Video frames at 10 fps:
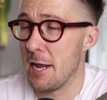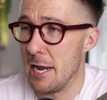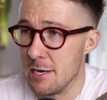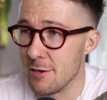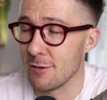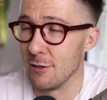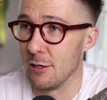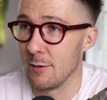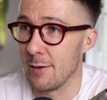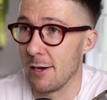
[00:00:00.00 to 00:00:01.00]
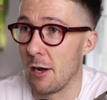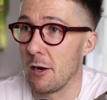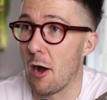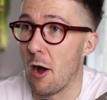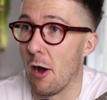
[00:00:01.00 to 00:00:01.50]
instantly being like,
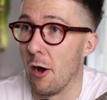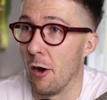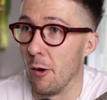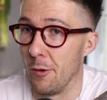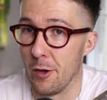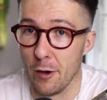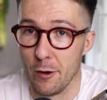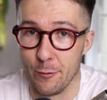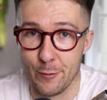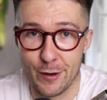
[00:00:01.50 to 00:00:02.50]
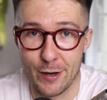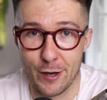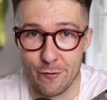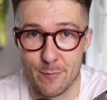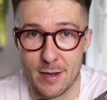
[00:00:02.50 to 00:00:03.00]
oh no,
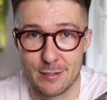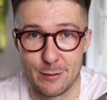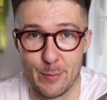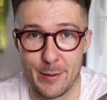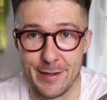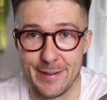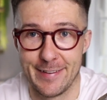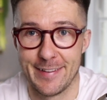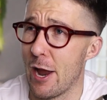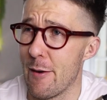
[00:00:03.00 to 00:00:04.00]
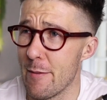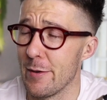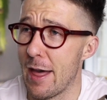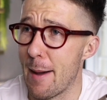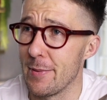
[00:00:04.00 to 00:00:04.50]
I've messed up here. I remember
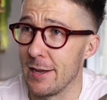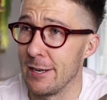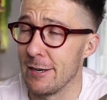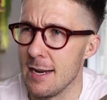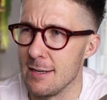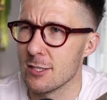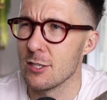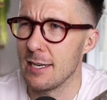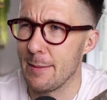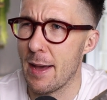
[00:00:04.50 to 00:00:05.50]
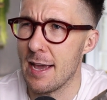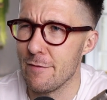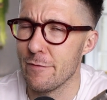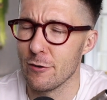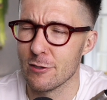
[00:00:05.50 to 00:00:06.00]
that being instantly
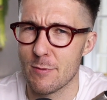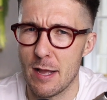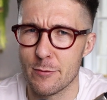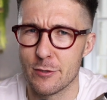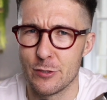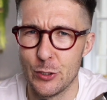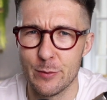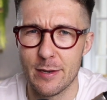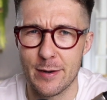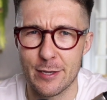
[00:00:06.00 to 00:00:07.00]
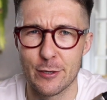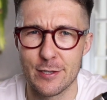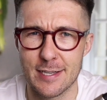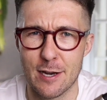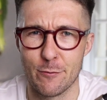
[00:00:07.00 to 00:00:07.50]
painful as well, because normally when you cut
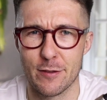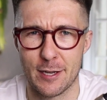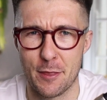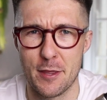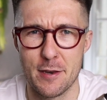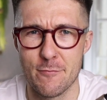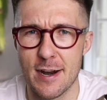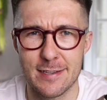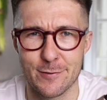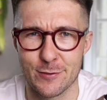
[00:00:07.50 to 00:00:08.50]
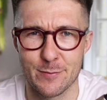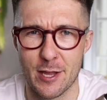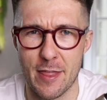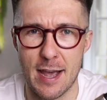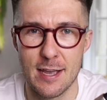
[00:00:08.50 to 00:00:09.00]
yourself with like a thin razor or something
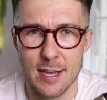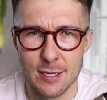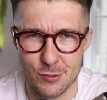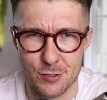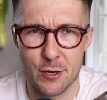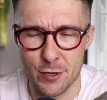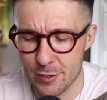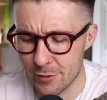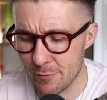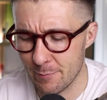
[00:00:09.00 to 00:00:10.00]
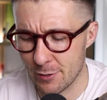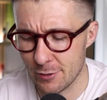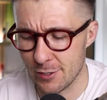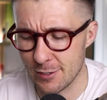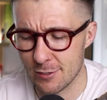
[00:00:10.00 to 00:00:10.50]
like that, it doesn't hurt you
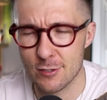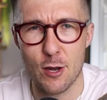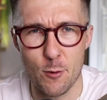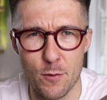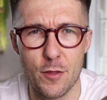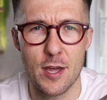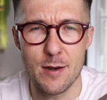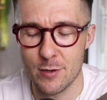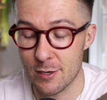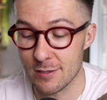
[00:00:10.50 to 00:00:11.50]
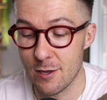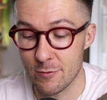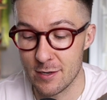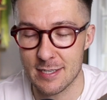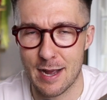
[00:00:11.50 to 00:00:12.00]
because it's so thin, but you can know
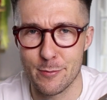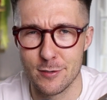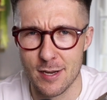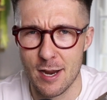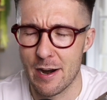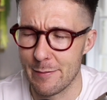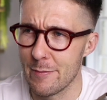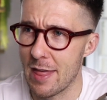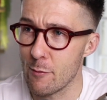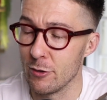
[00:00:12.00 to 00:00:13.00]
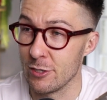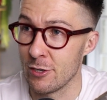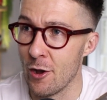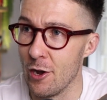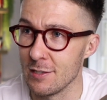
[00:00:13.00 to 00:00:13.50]
that it's happened. I remember that one just
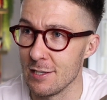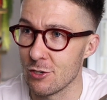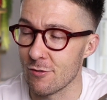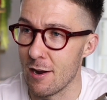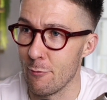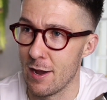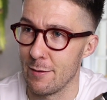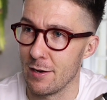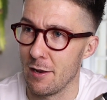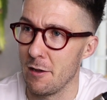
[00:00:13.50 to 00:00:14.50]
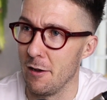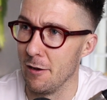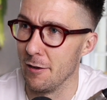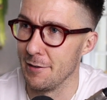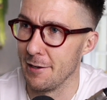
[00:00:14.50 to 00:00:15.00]
hurting straight away and being like,
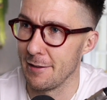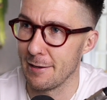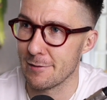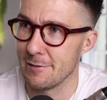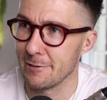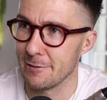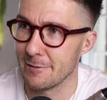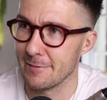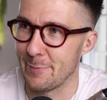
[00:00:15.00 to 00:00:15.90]
oh no, that's not good.